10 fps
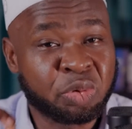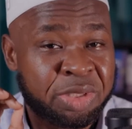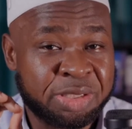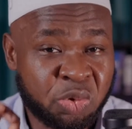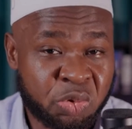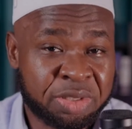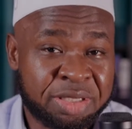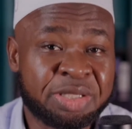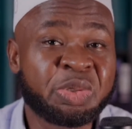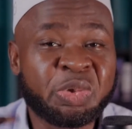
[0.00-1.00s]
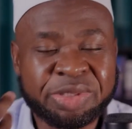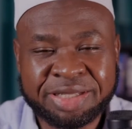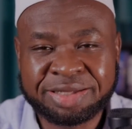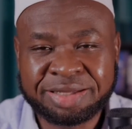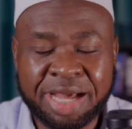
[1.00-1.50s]
to the surah
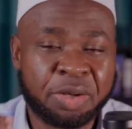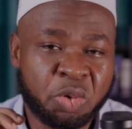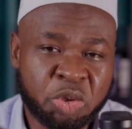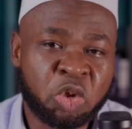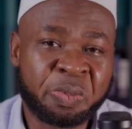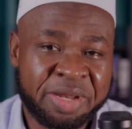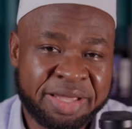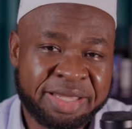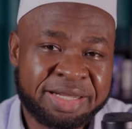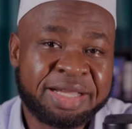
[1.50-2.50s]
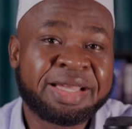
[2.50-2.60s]
using an audio player